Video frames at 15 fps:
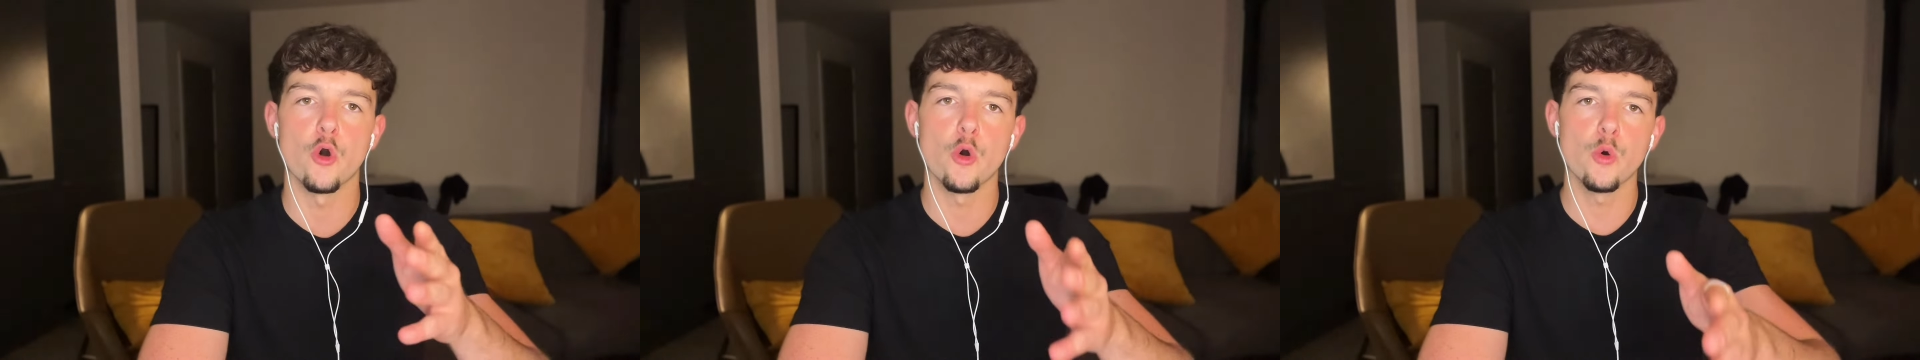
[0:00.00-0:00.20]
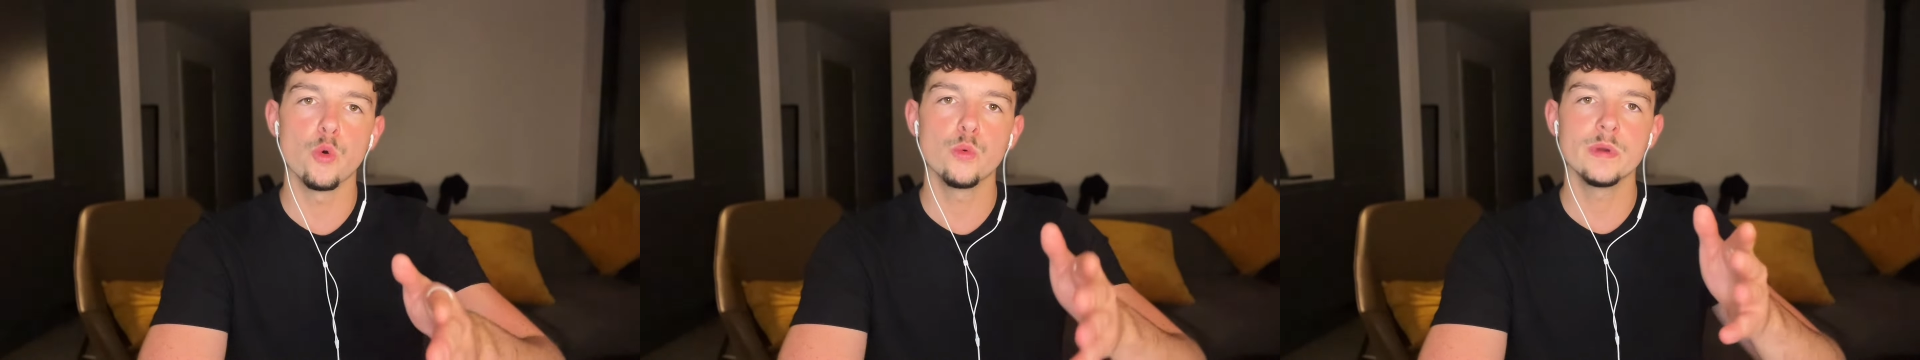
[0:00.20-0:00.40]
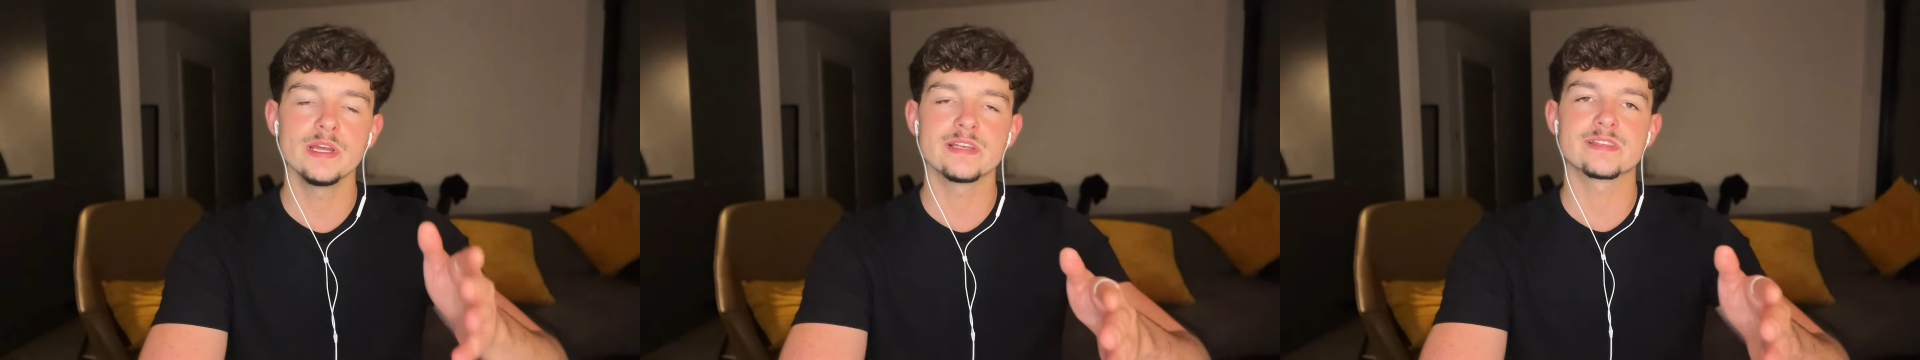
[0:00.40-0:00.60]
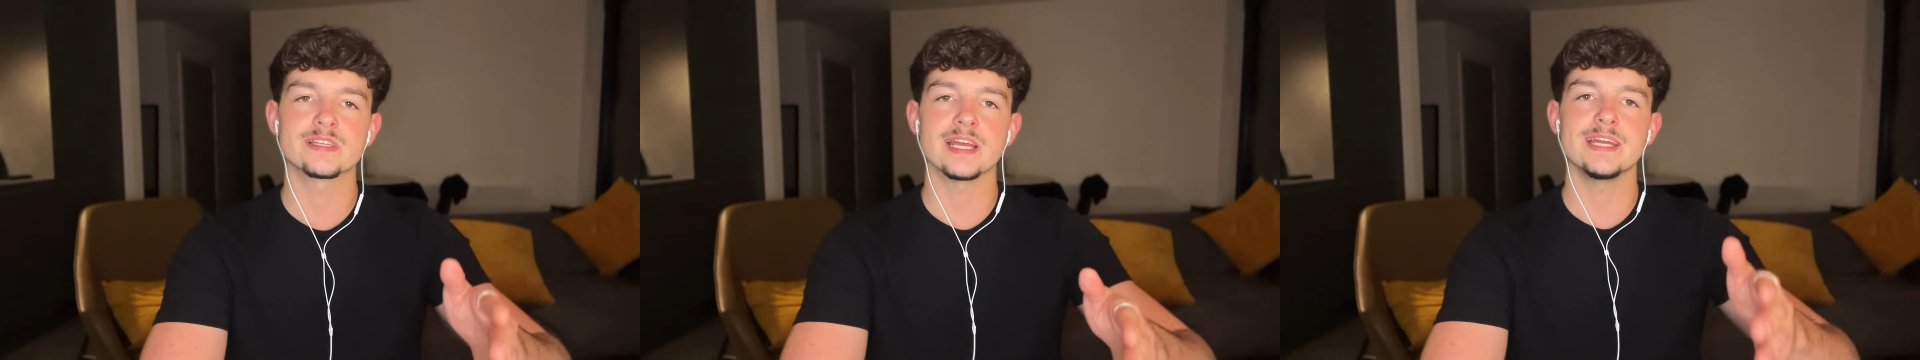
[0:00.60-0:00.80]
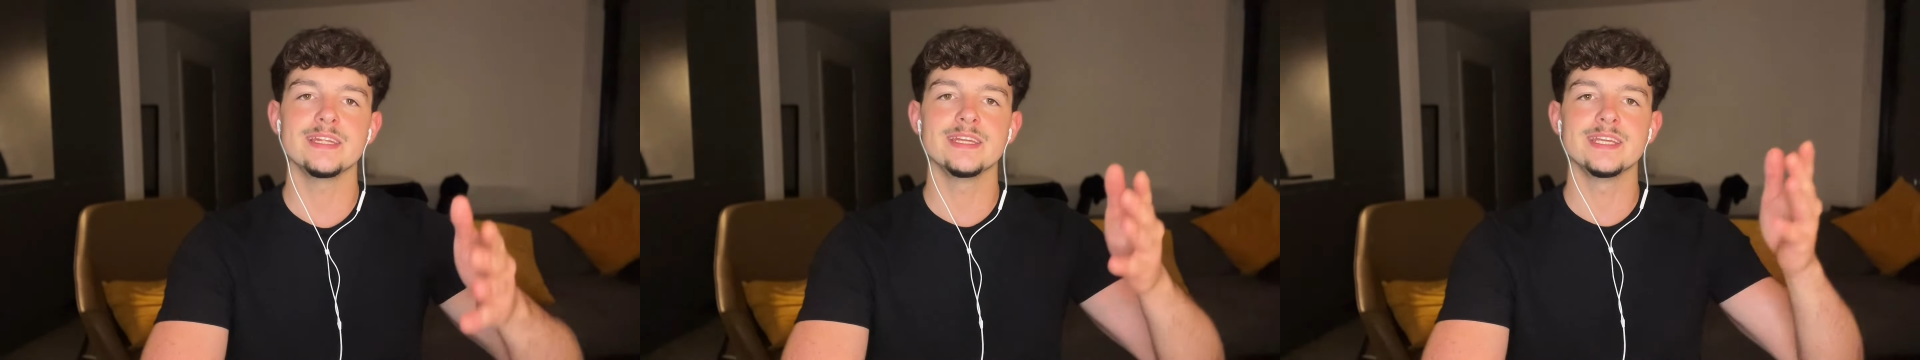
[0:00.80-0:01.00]
always
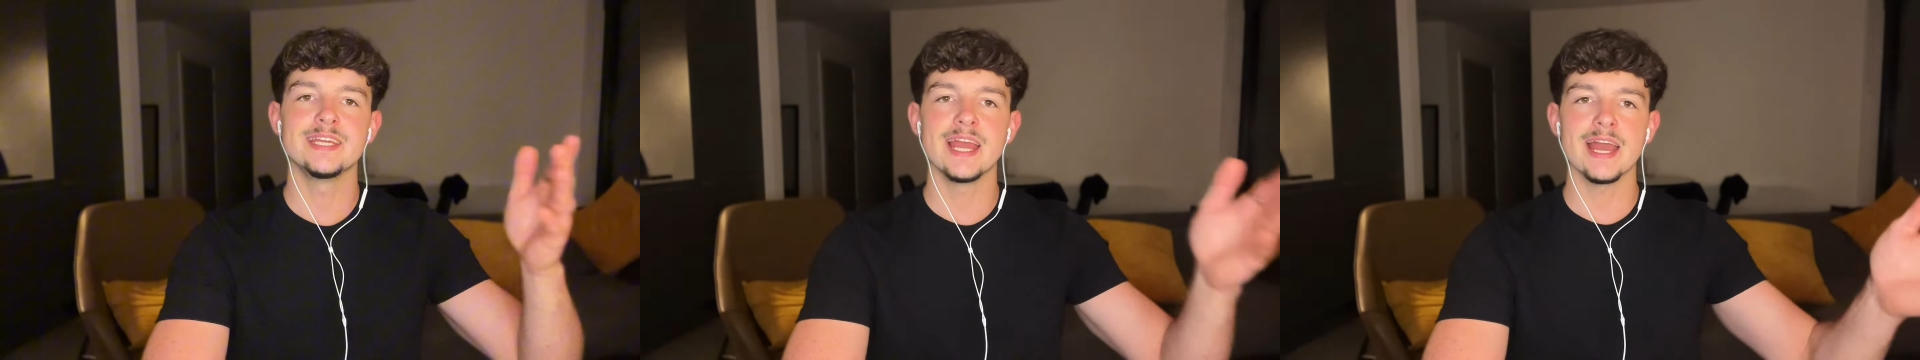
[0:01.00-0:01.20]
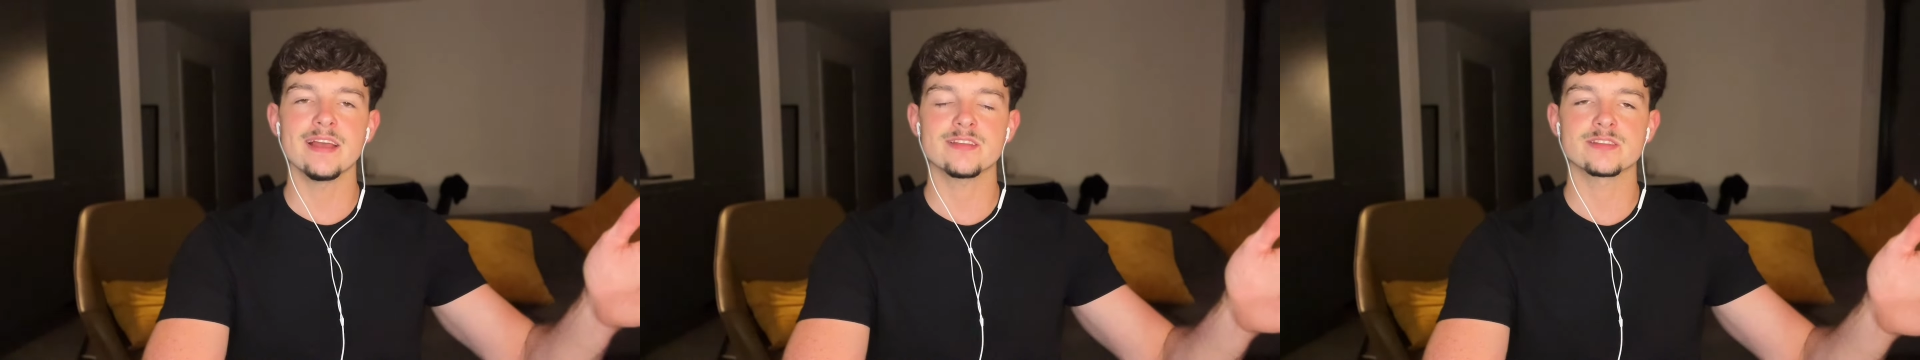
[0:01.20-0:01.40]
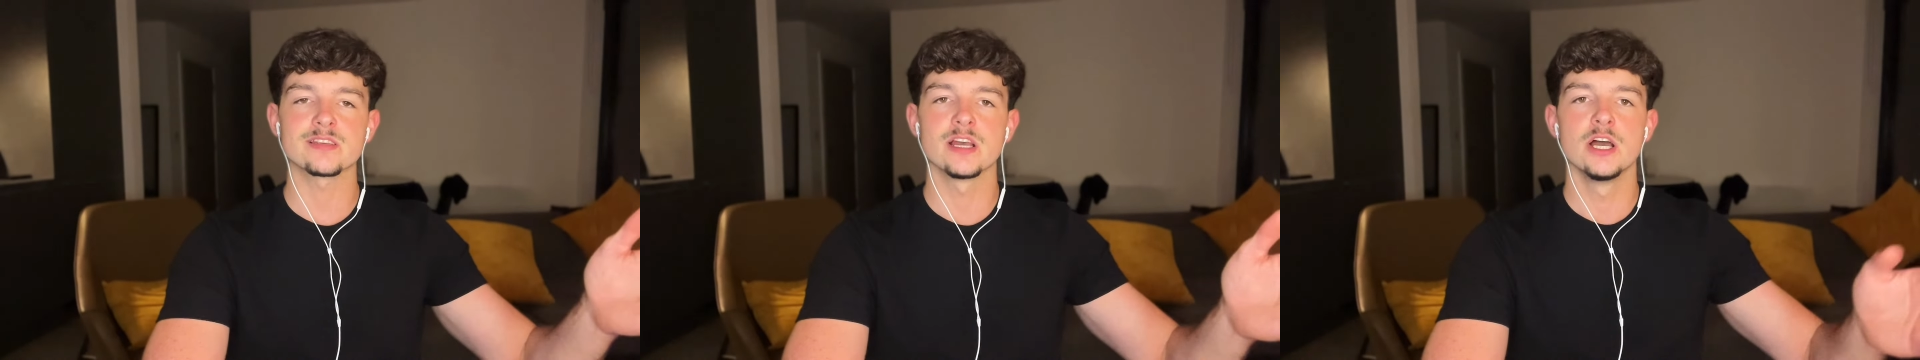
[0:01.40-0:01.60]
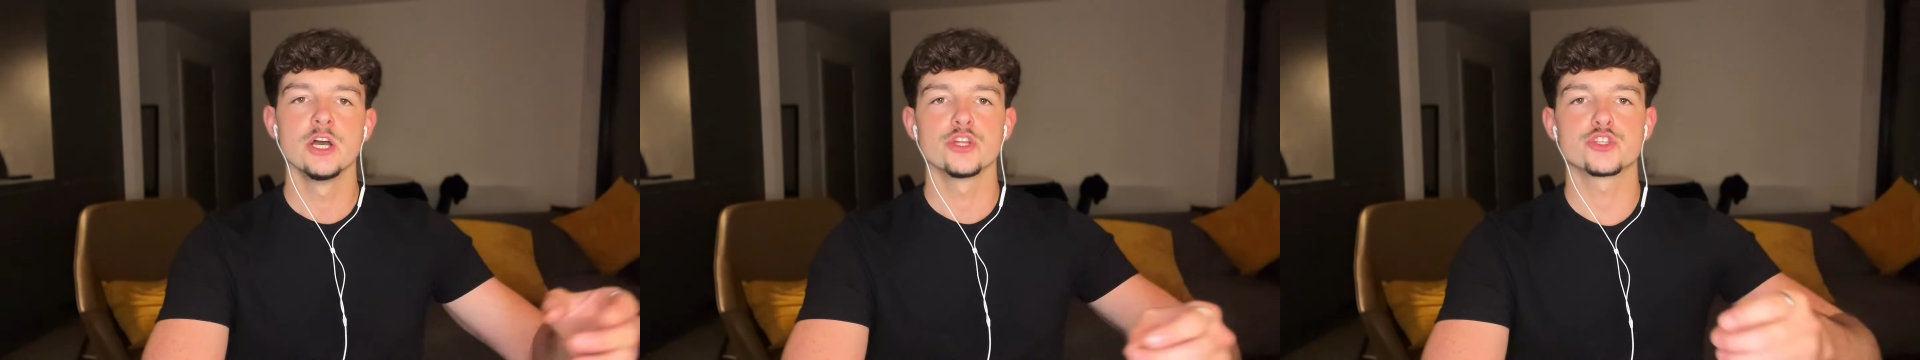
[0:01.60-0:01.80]
saying yes